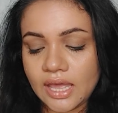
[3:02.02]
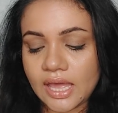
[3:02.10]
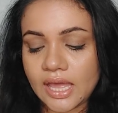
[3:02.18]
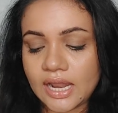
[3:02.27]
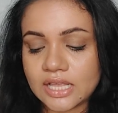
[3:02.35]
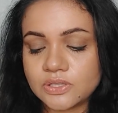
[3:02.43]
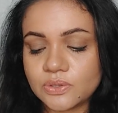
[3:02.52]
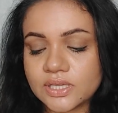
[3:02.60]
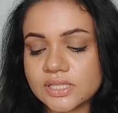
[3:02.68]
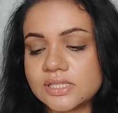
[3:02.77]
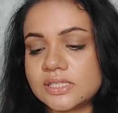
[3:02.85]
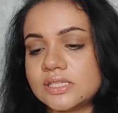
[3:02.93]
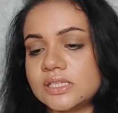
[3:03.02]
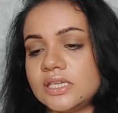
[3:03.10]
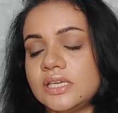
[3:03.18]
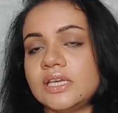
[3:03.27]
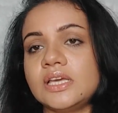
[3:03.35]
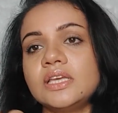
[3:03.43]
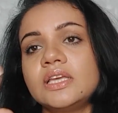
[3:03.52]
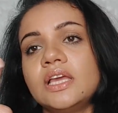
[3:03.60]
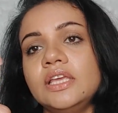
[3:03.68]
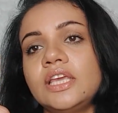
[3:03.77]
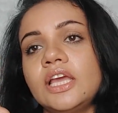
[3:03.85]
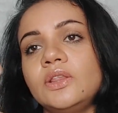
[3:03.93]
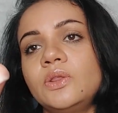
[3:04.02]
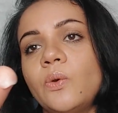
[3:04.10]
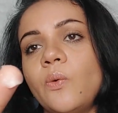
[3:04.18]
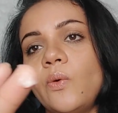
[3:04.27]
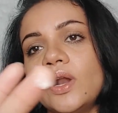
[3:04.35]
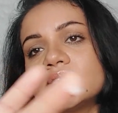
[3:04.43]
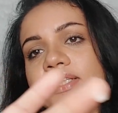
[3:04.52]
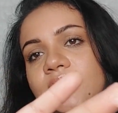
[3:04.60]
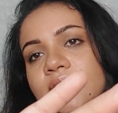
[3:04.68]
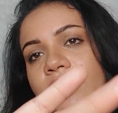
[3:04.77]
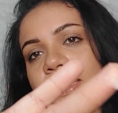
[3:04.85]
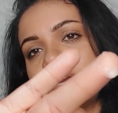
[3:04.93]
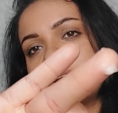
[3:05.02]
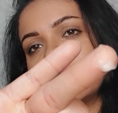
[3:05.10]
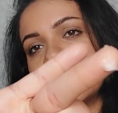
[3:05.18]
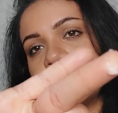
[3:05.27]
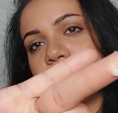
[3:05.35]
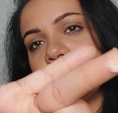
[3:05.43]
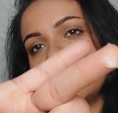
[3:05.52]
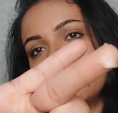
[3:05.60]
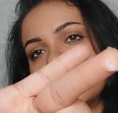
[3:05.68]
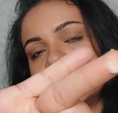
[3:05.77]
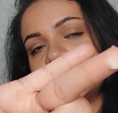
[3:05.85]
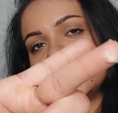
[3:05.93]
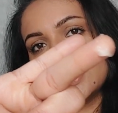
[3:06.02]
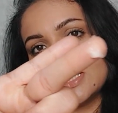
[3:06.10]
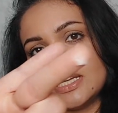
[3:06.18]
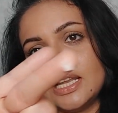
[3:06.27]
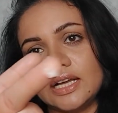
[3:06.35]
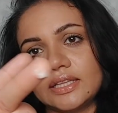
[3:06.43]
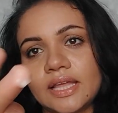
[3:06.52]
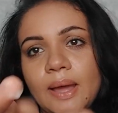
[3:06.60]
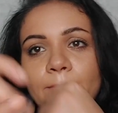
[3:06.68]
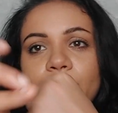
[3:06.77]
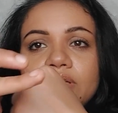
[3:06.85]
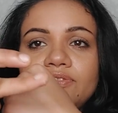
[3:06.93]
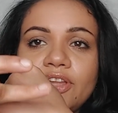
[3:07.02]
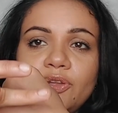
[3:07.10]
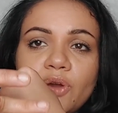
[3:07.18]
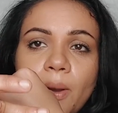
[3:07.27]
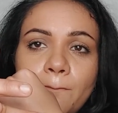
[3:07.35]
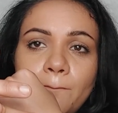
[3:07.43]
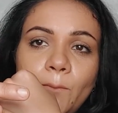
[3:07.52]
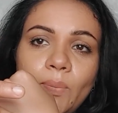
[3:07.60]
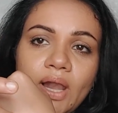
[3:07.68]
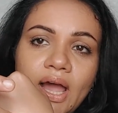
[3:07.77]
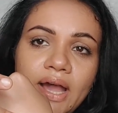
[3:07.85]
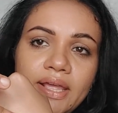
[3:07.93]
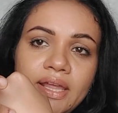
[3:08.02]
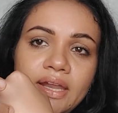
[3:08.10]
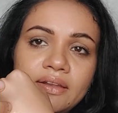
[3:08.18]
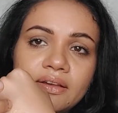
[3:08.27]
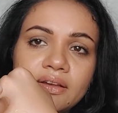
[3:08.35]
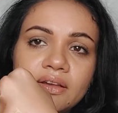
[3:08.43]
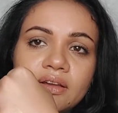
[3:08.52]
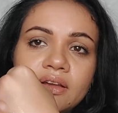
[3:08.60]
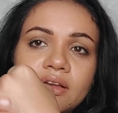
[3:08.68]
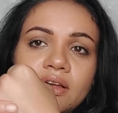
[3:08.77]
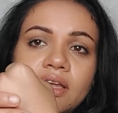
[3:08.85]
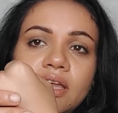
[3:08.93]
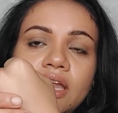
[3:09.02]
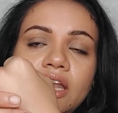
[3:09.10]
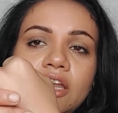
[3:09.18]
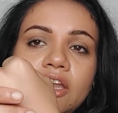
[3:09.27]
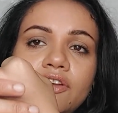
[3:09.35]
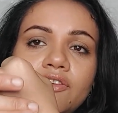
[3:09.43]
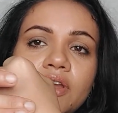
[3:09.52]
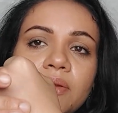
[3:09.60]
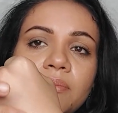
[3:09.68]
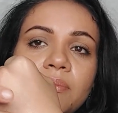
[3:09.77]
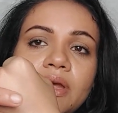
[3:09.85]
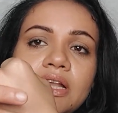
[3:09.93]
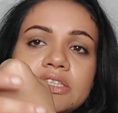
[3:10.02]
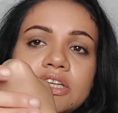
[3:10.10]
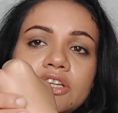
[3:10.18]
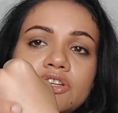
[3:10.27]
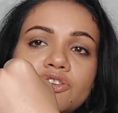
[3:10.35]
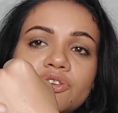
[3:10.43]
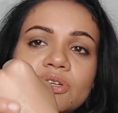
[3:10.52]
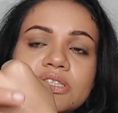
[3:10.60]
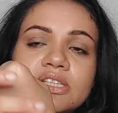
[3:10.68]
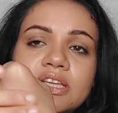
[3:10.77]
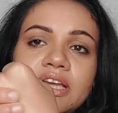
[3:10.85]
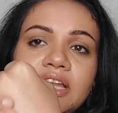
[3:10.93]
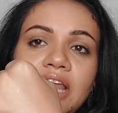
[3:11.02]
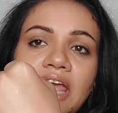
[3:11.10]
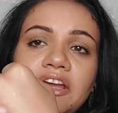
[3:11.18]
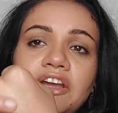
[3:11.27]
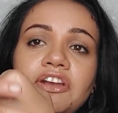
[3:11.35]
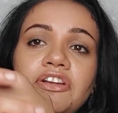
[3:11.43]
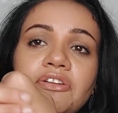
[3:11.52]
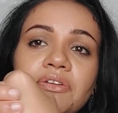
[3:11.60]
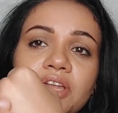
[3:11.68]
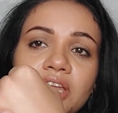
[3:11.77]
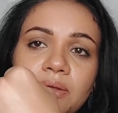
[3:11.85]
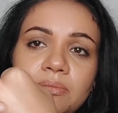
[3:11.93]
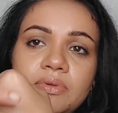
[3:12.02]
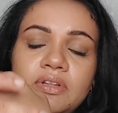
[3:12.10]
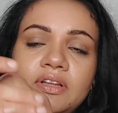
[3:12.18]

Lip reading: And as you can see, ye thoda sa thick creamy version jaisa lagta hai, but when you apply it, it literally melts into your skin like a dream.